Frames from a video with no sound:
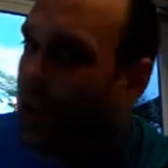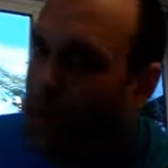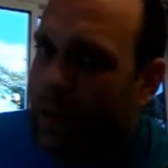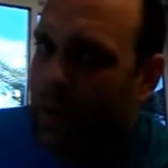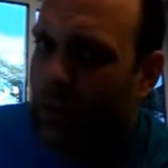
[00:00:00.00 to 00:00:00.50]

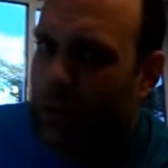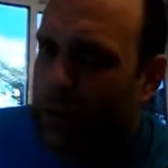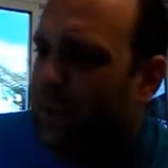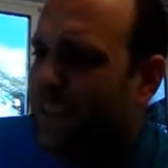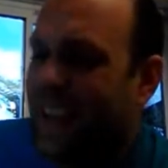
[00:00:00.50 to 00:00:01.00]
hope they don't come
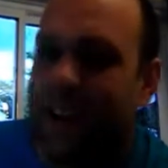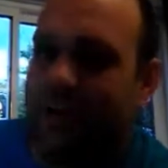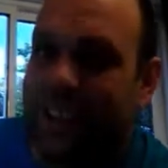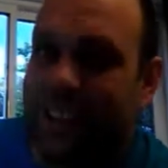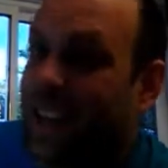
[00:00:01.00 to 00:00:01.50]
up because they
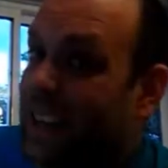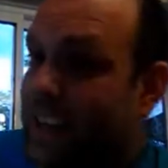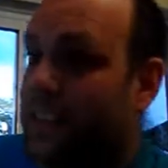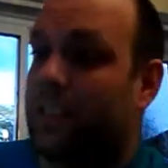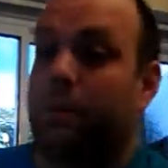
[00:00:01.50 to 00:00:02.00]
haven't in 9
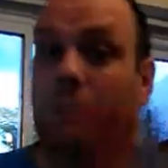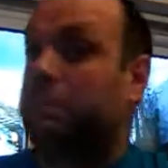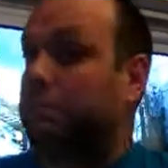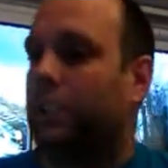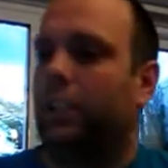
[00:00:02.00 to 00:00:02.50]
years, but
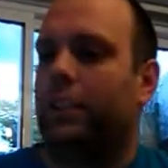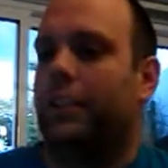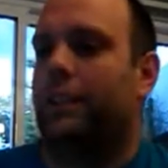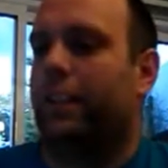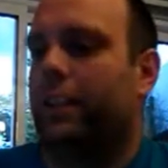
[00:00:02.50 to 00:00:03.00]
you
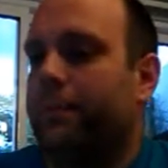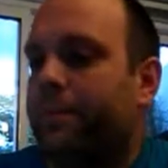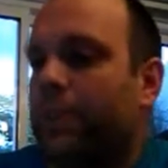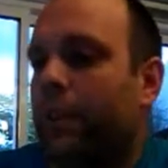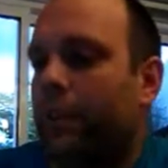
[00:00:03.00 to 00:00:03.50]
never know.
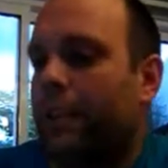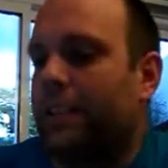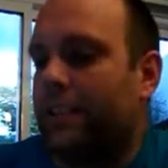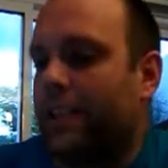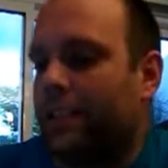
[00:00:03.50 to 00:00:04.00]
Okay,
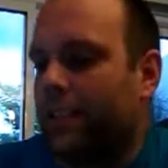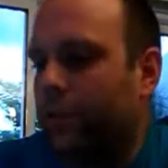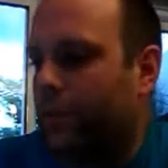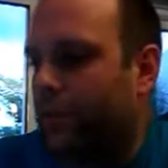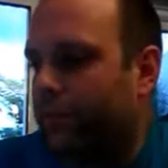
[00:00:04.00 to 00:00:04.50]
so the next
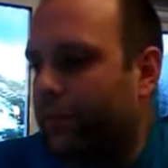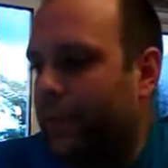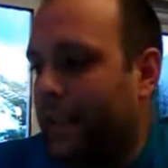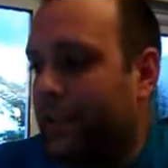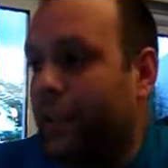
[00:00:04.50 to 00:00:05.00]
two just come from
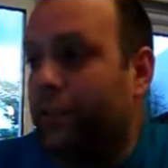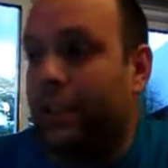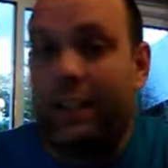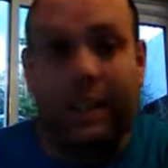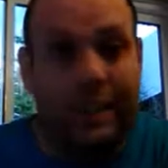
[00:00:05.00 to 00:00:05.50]
there, so have a little
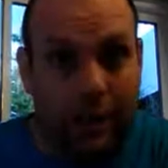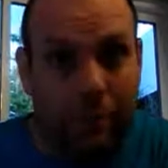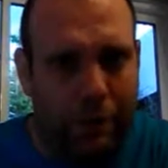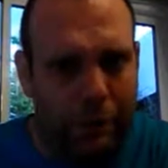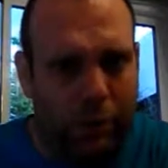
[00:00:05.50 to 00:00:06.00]
read of that
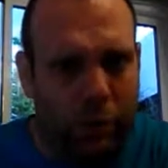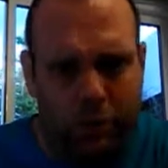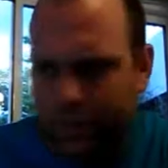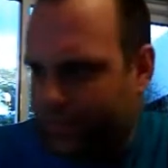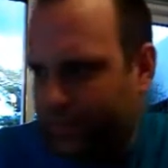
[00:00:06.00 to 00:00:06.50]
now. Press
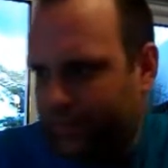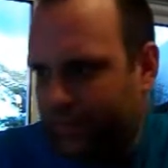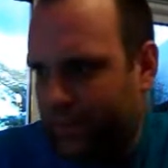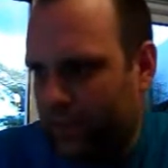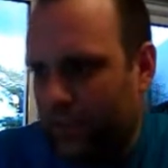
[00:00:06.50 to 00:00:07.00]
pause.
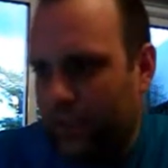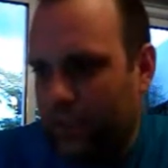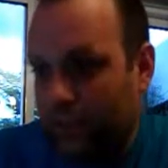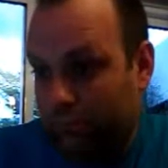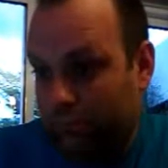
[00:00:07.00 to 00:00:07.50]

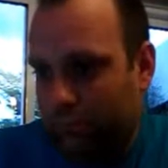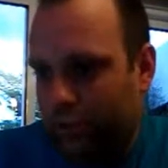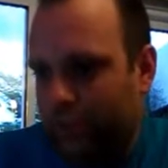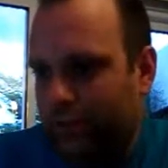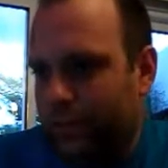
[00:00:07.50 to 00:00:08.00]

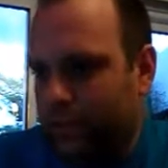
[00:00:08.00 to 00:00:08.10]
Good.